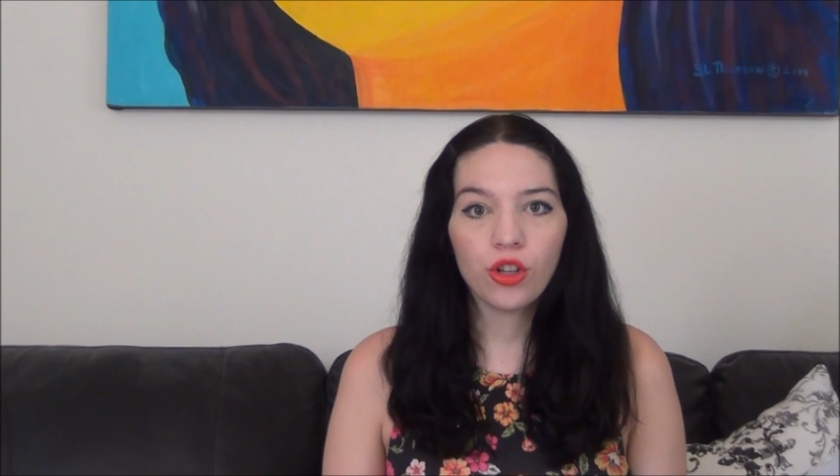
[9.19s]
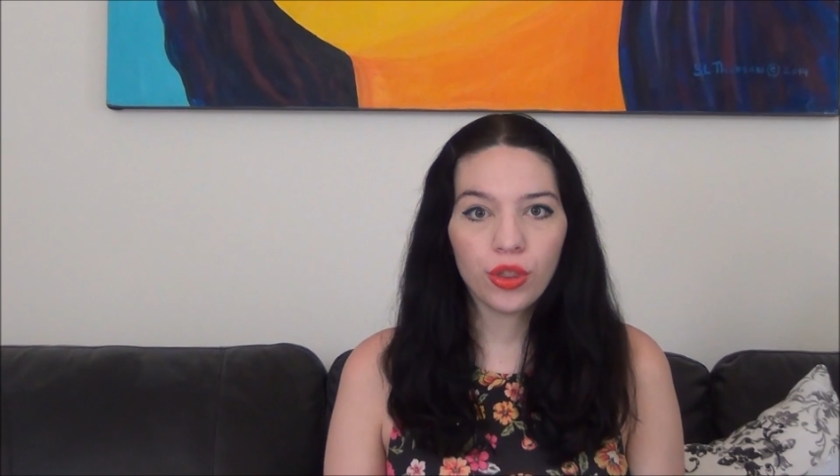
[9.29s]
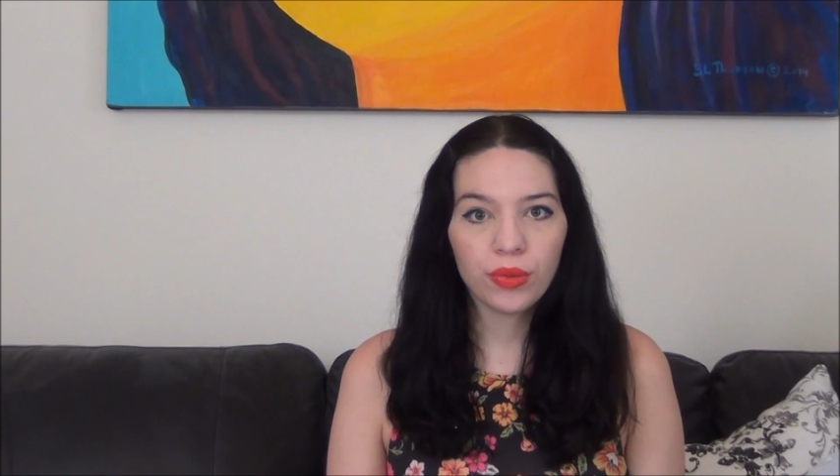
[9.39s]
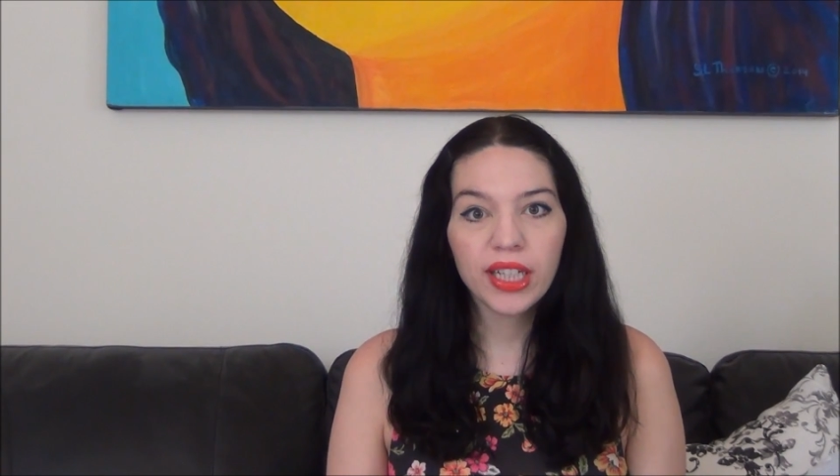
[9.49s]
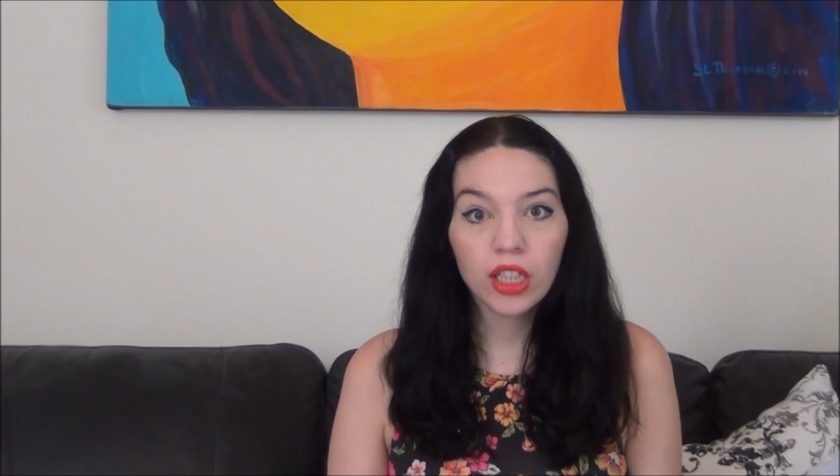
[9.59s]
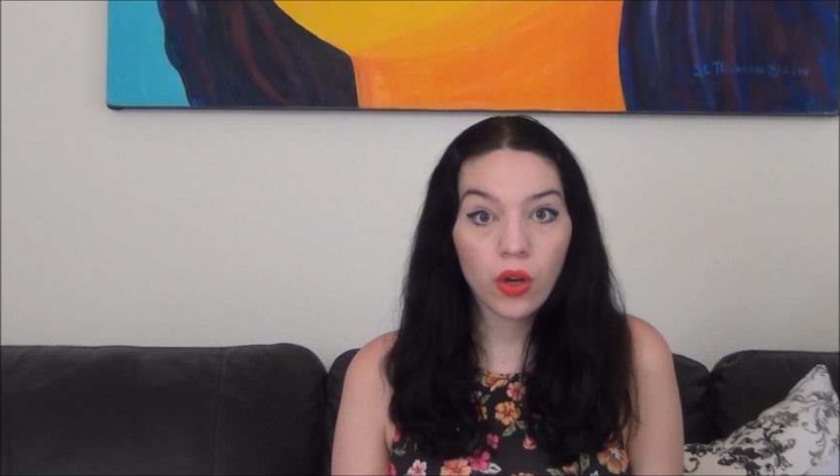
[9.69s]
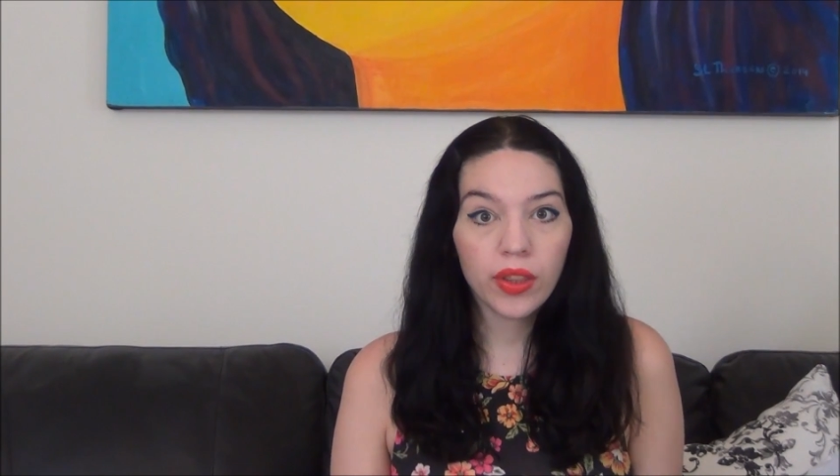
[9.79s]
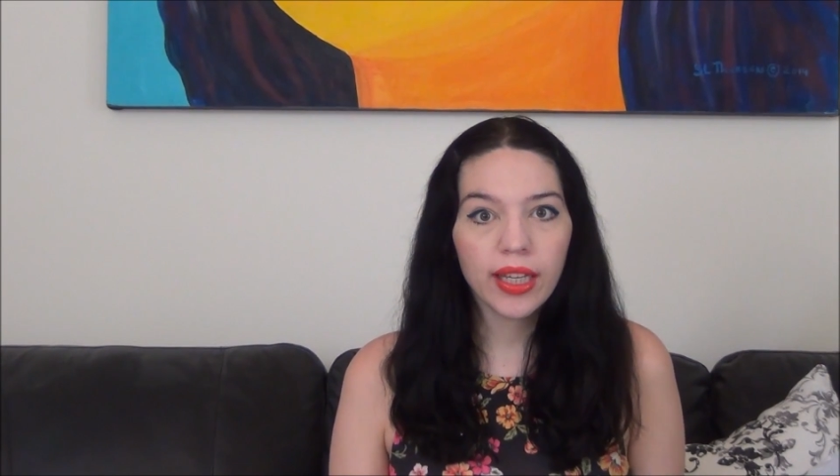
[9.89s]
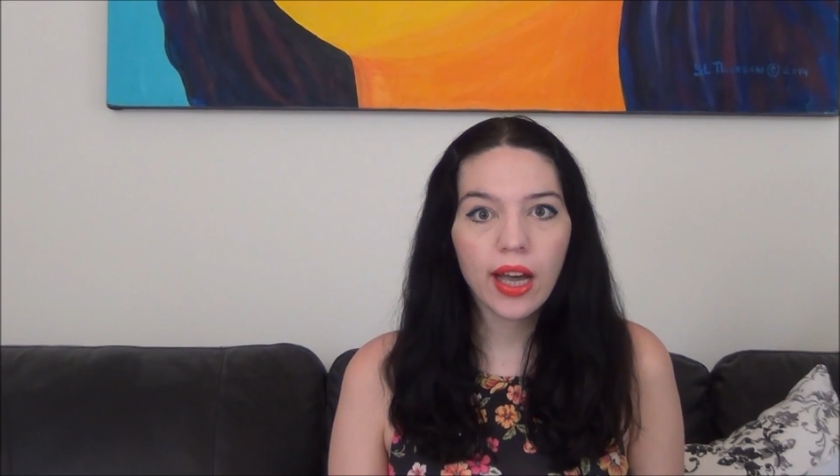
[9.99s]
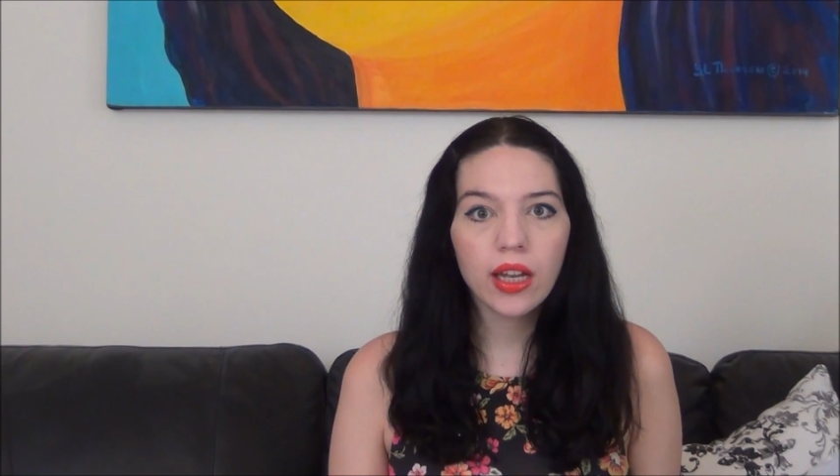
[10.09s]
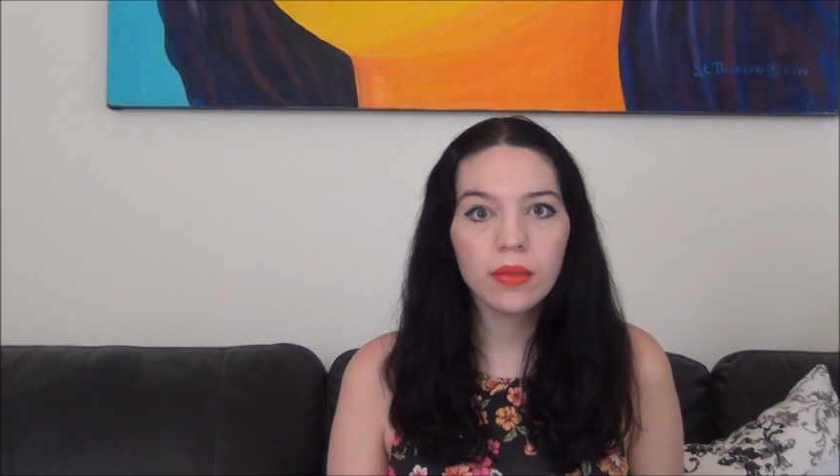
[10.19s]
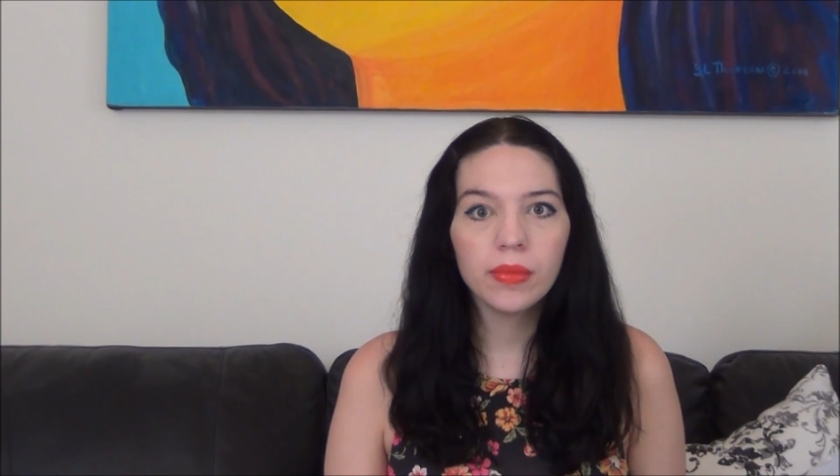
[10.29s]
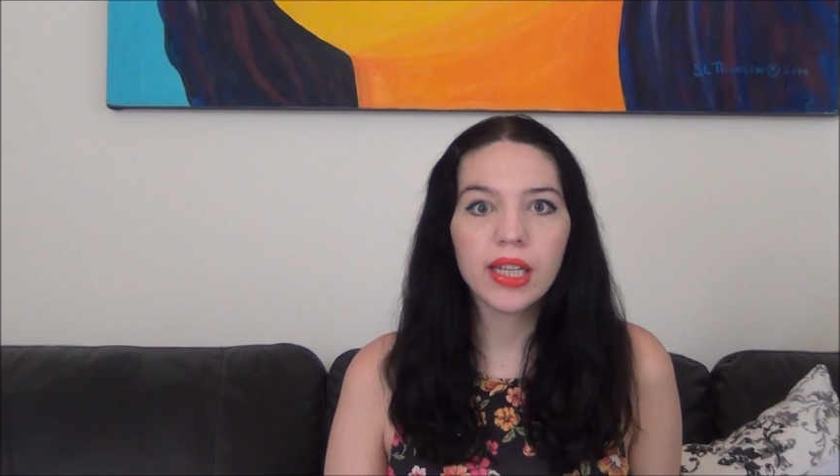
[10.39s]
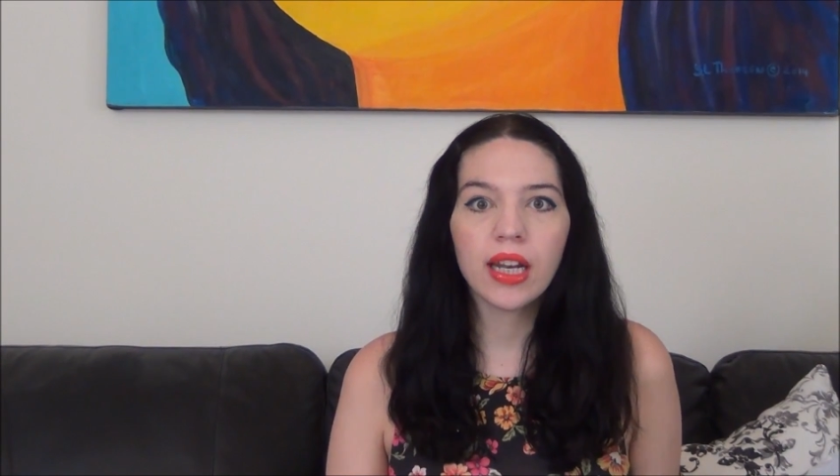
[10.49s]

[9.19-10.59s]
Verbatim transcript: or three clothing items,